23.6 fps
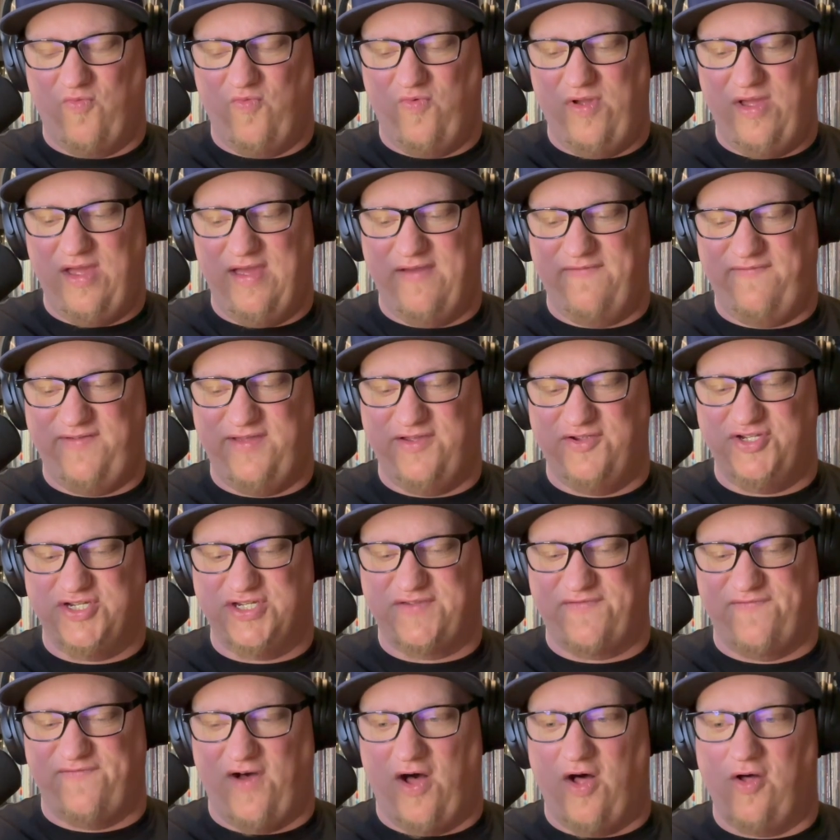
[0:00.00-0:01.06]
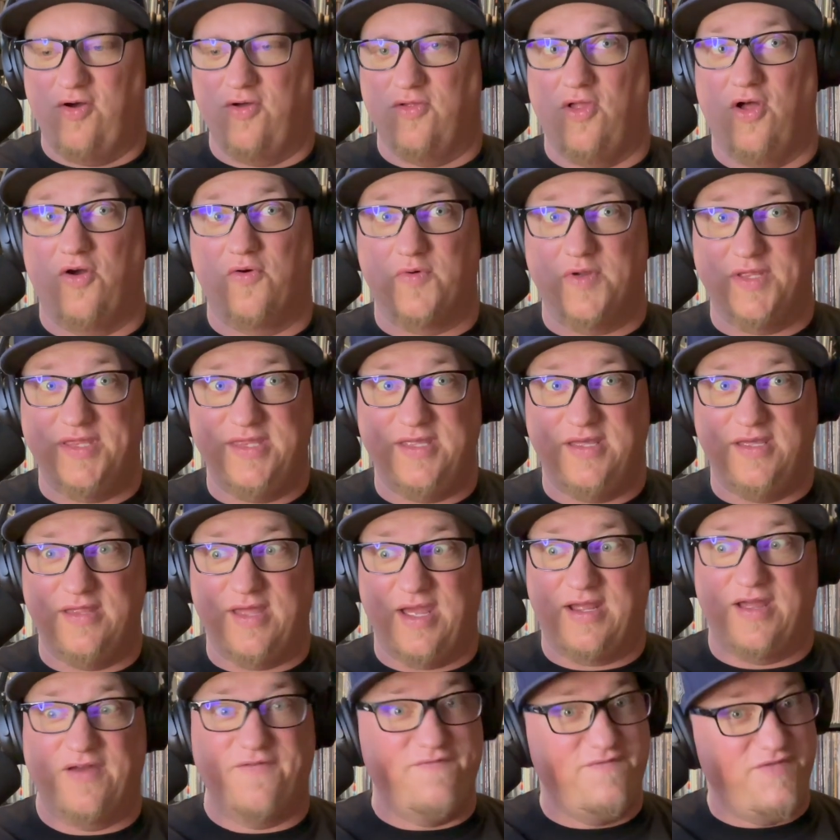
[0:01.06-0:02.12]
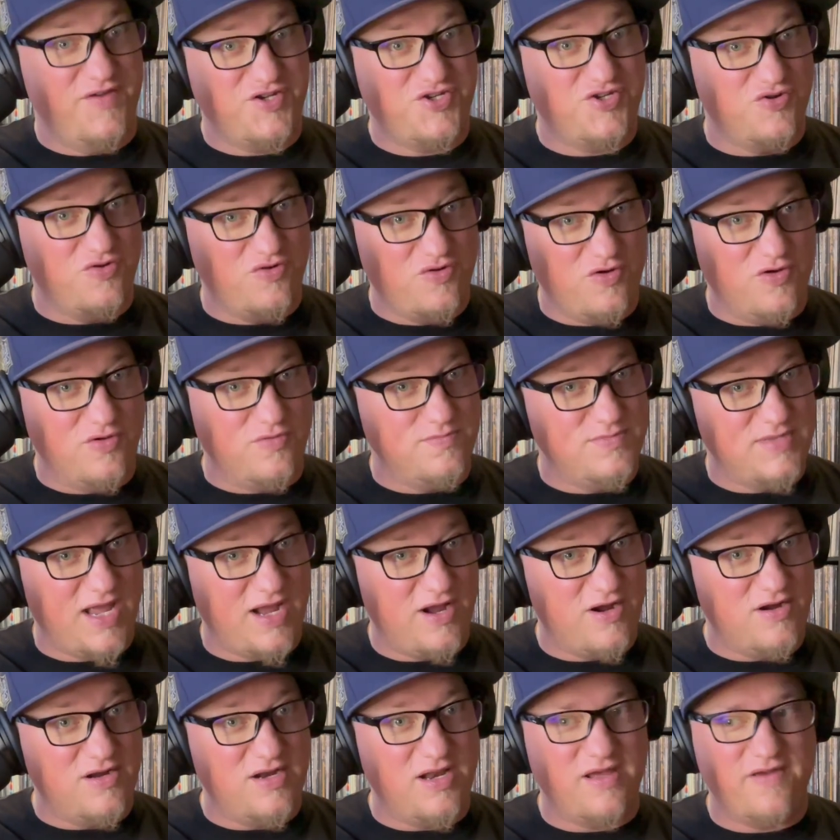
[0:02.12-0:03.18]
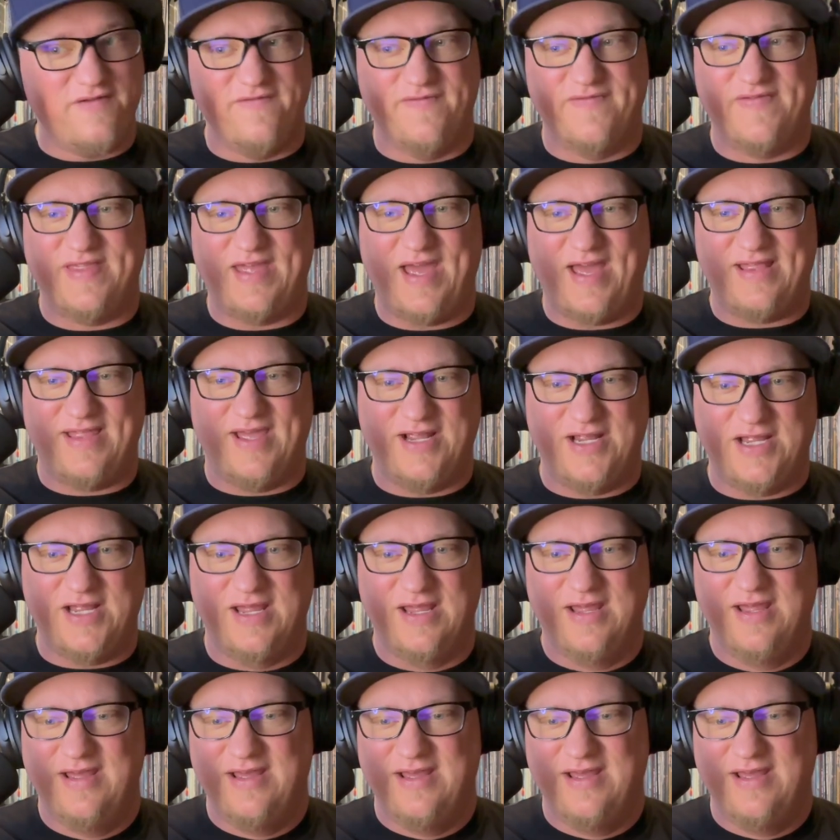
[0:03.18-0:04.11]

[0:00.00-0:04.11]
If you just follow along with the like official narrative that like